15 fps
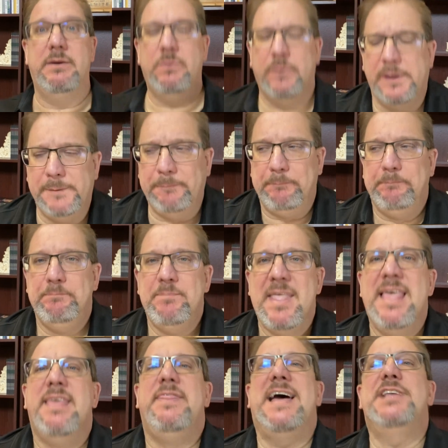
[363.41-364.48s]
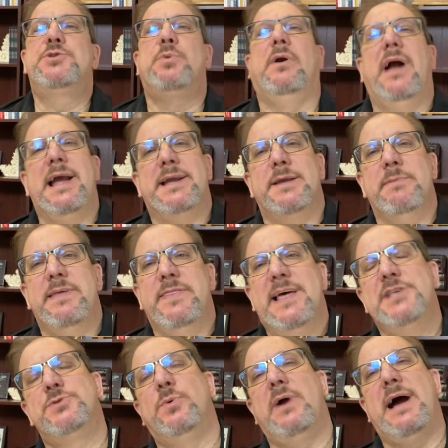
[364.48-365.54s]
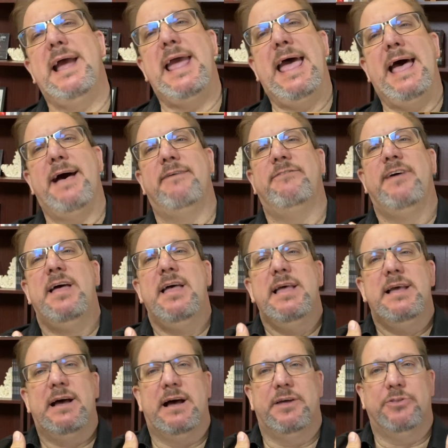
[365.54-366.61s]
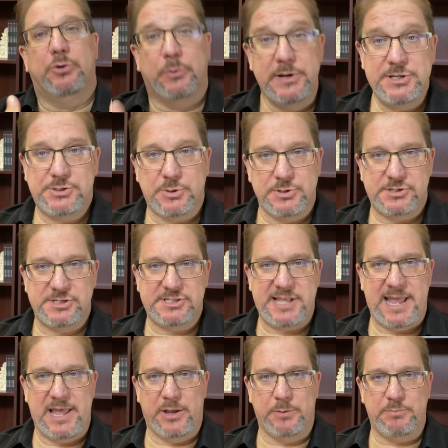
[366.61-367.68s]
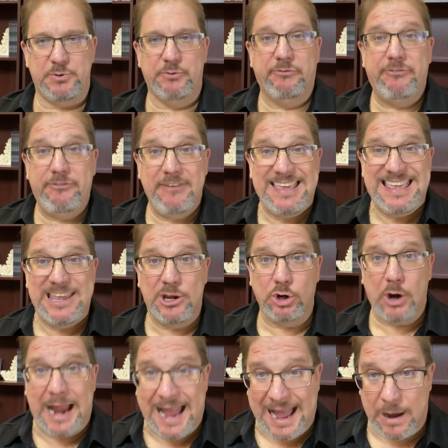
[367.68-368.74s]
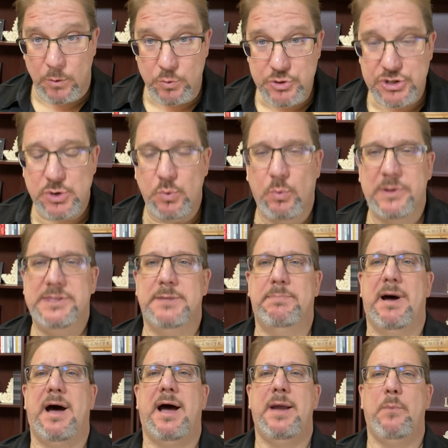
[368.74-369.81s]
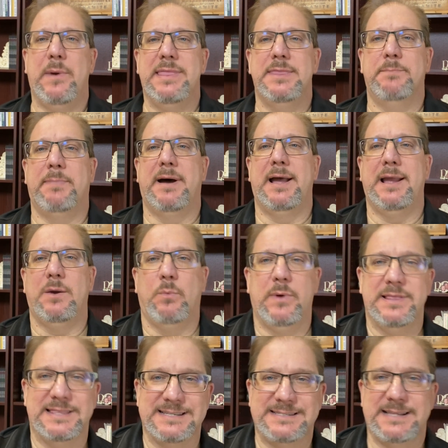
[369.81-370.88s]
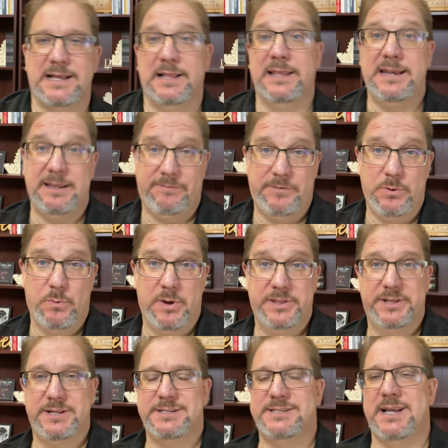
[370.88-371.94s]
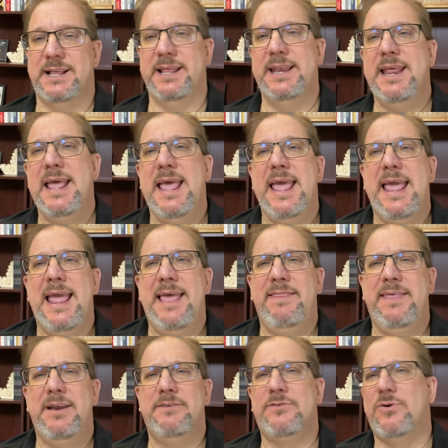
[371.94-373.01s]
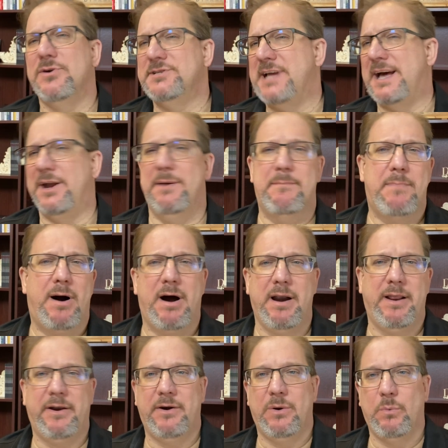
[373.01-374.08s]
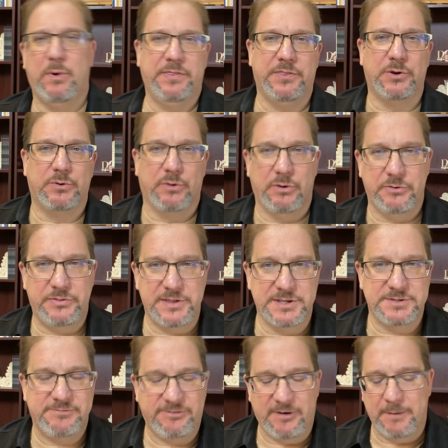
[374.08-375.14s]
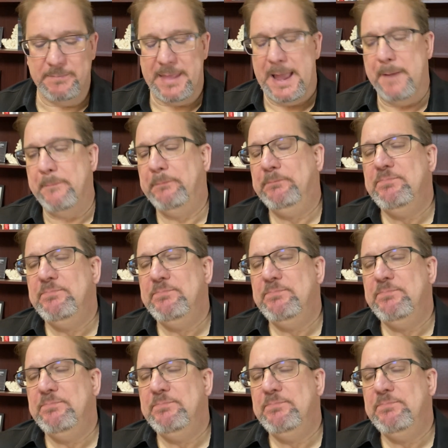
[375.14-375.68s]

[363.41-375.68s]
Well, that's where I come in. That's where I have the resources to help you figure out what to buy, when to sell it, if you wanted to sell it. And then, of course, how to monitor what the growth is from that.